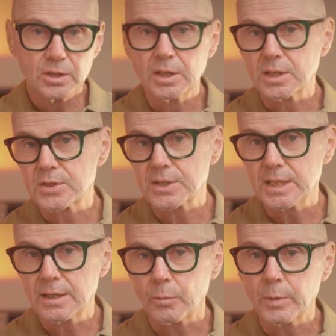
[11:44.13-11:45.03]
you can
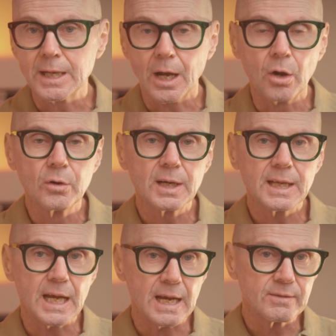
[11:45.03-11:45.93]
see that we
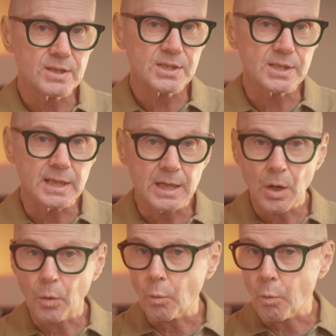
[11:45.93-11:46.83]
only ever see
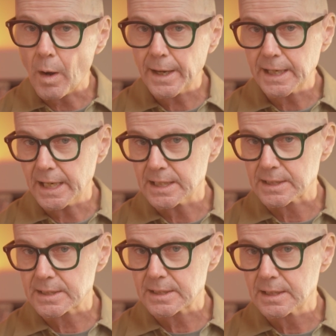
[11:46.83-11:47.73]
one
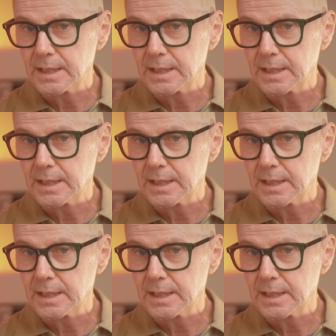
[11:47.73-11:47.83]
S.